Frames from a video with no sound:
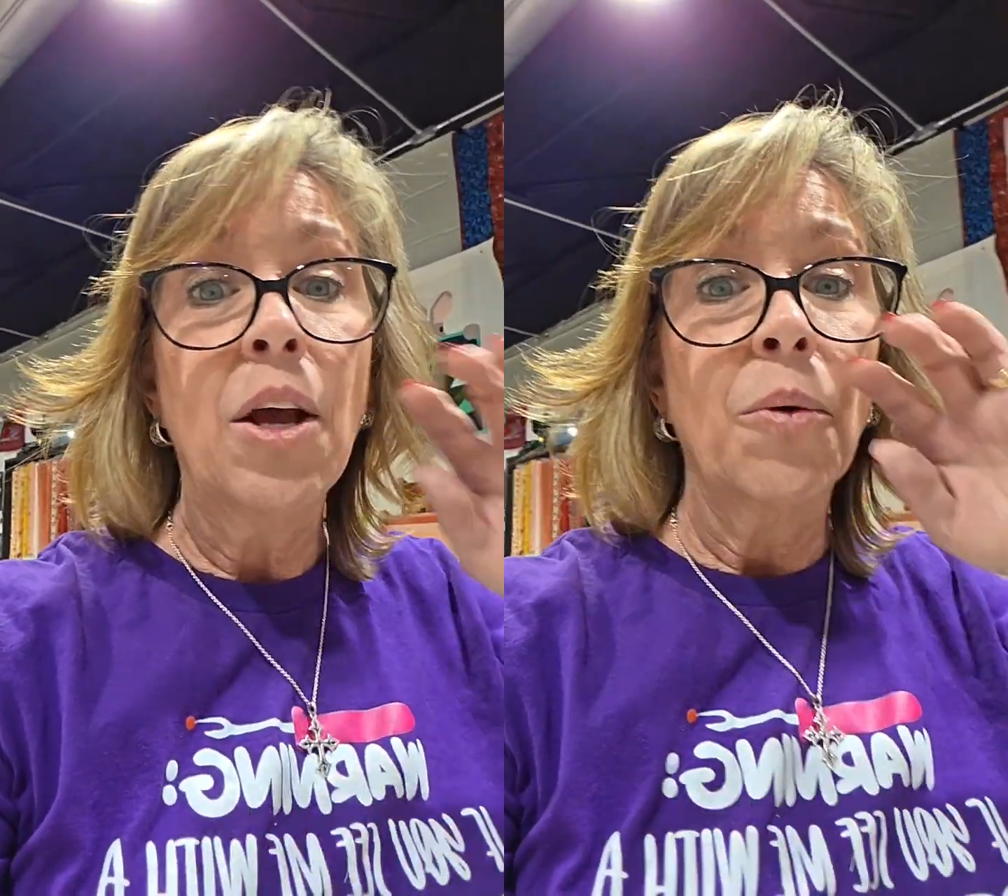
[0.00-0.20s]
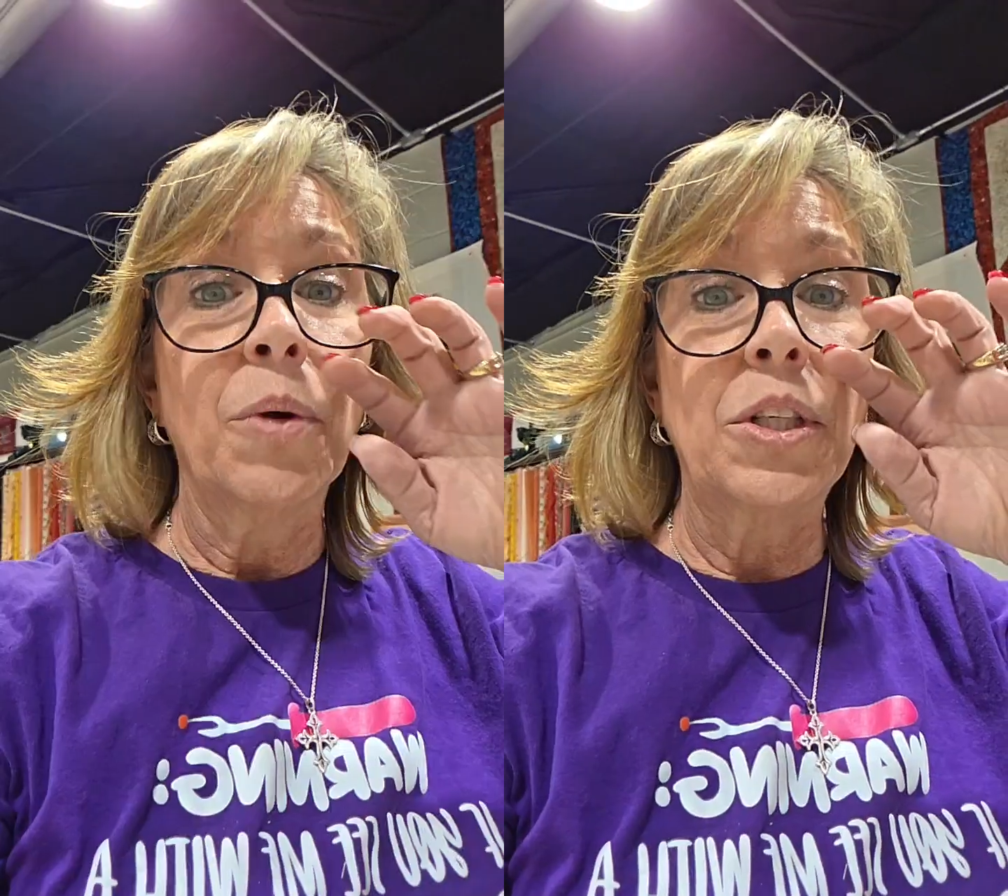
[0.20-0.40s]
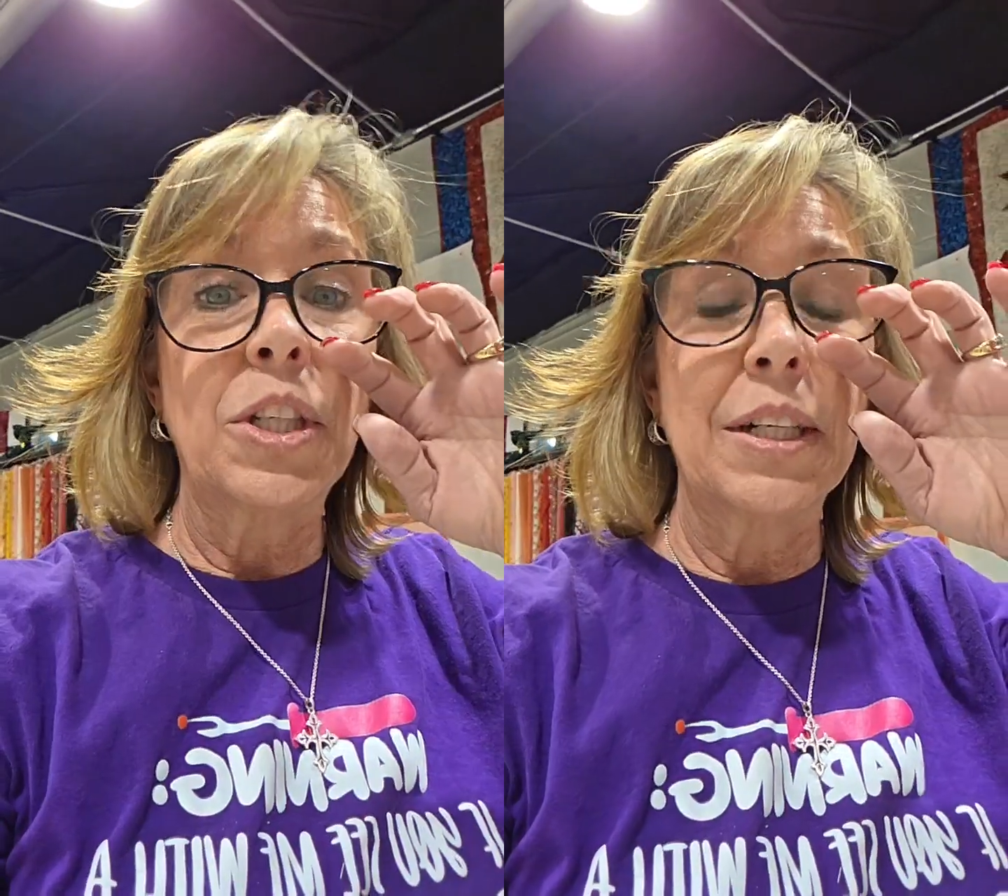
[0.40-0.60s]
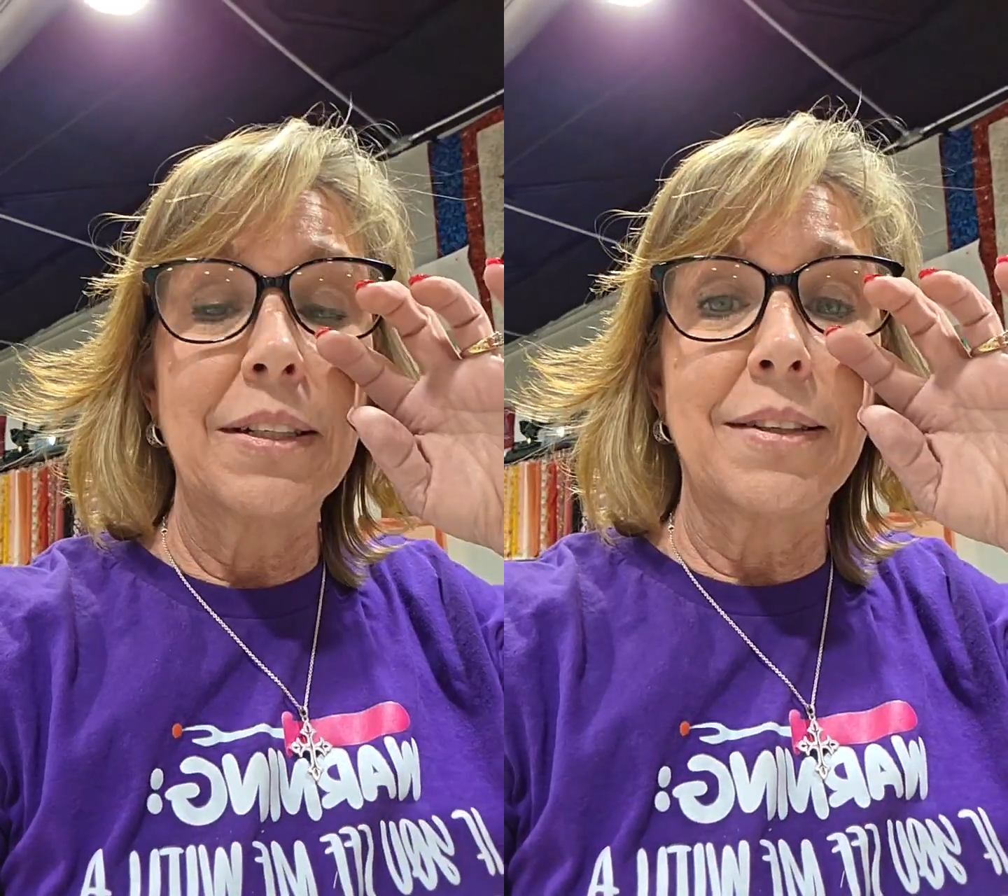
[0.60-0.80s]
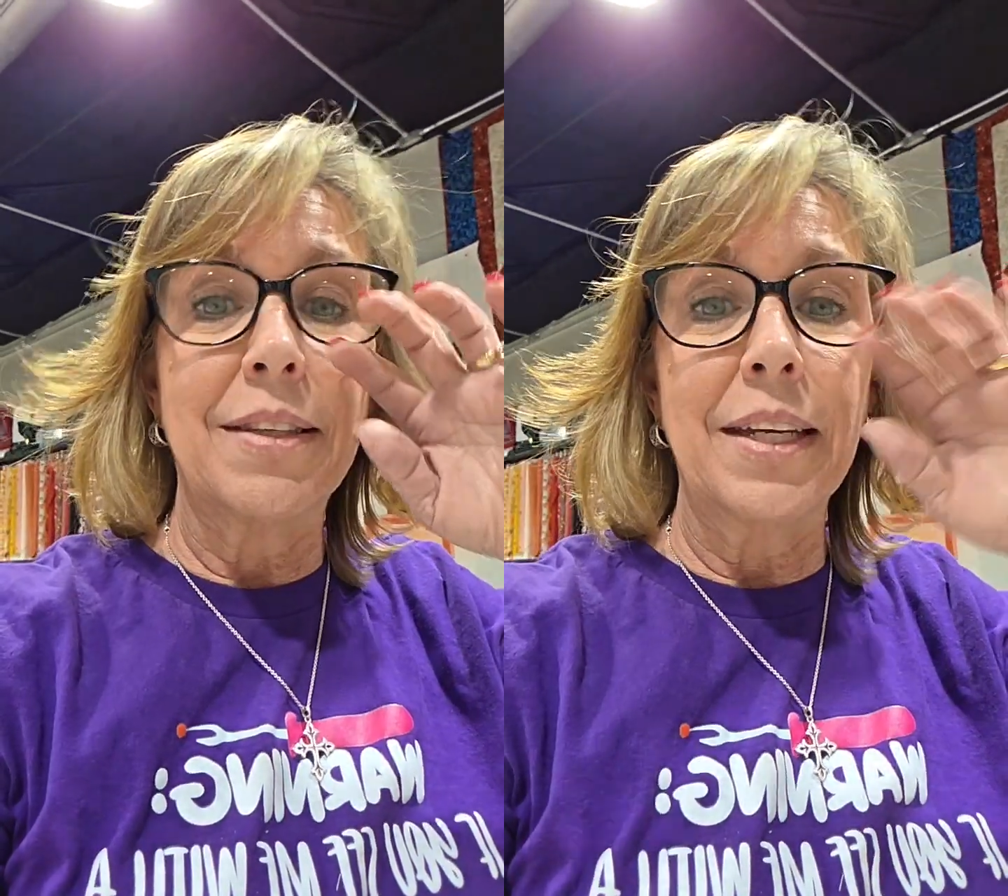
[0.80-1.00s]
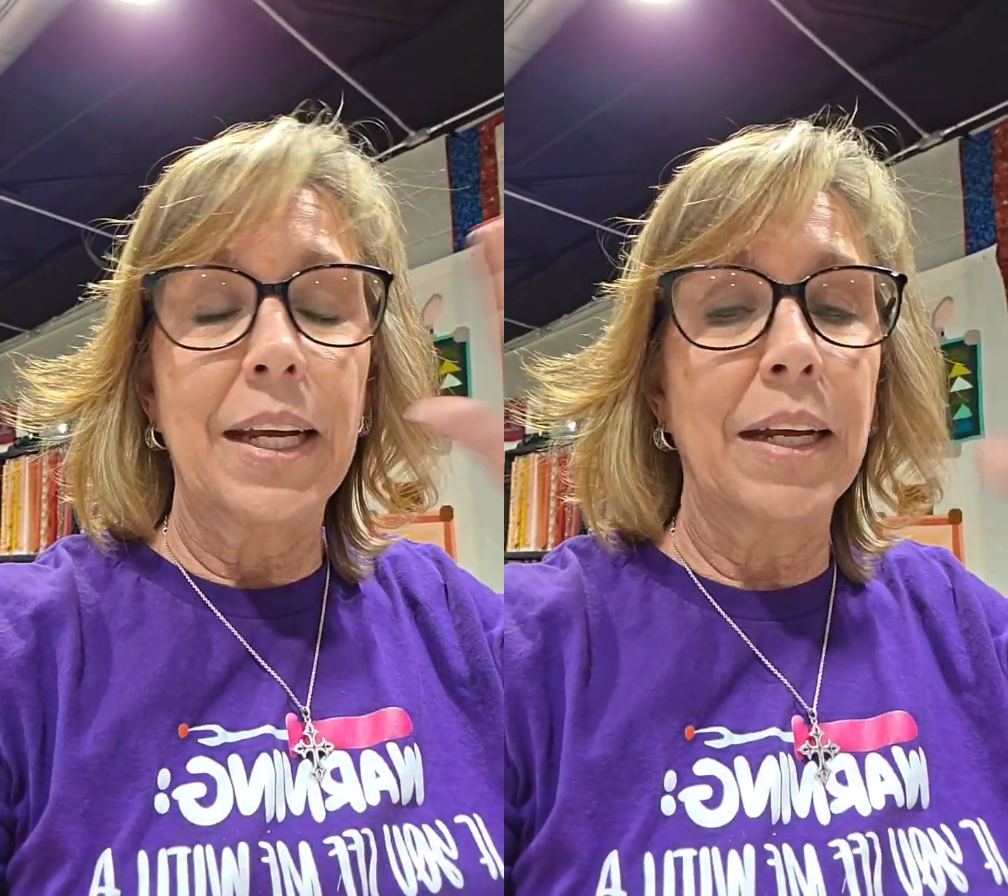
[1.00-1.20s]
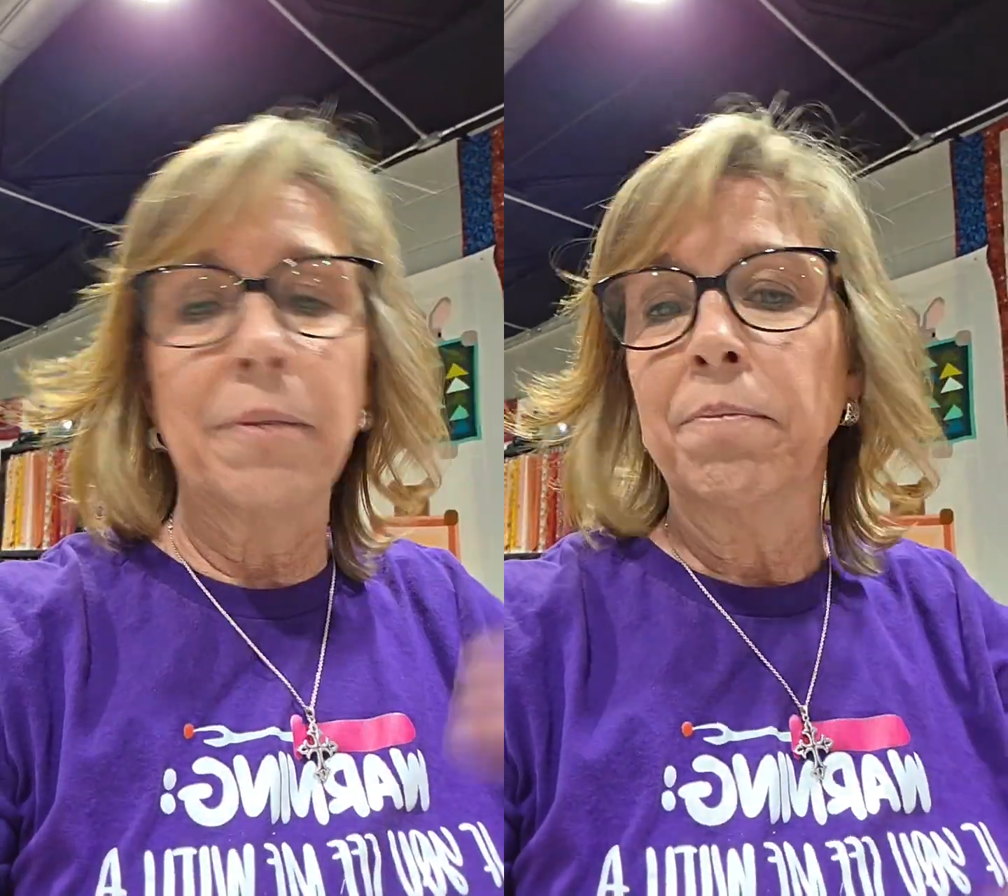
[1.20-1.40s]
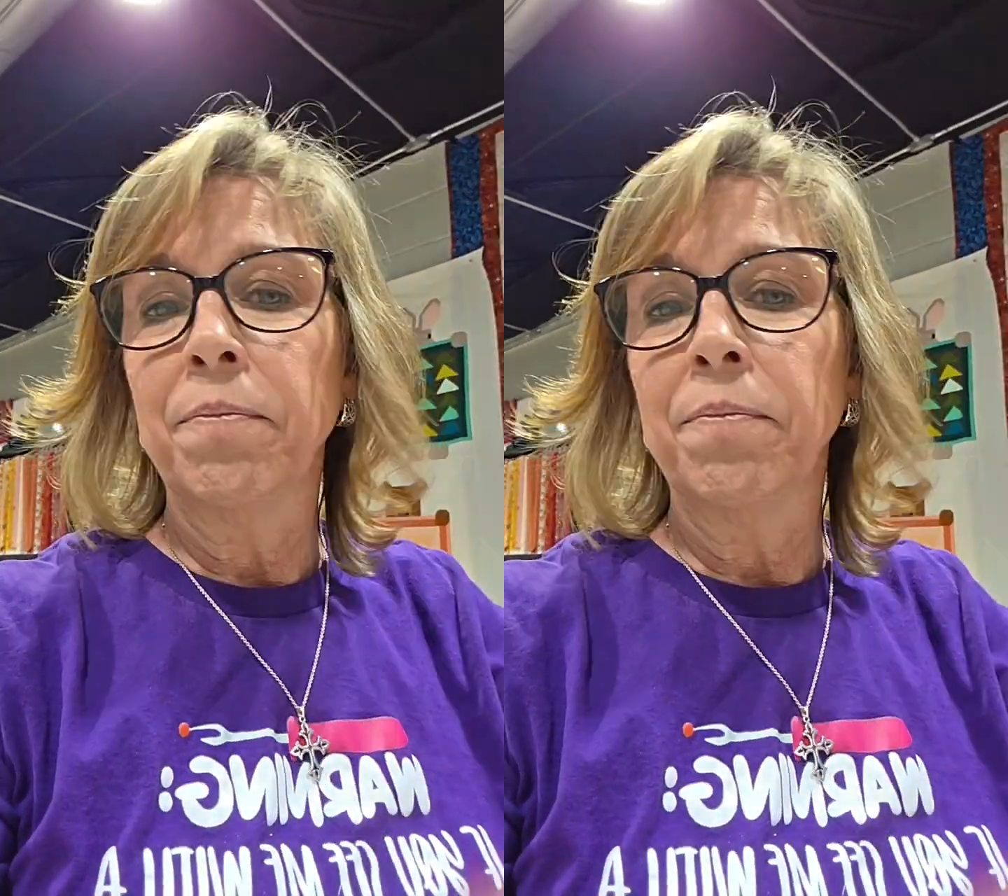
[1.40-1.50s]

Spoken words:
which is the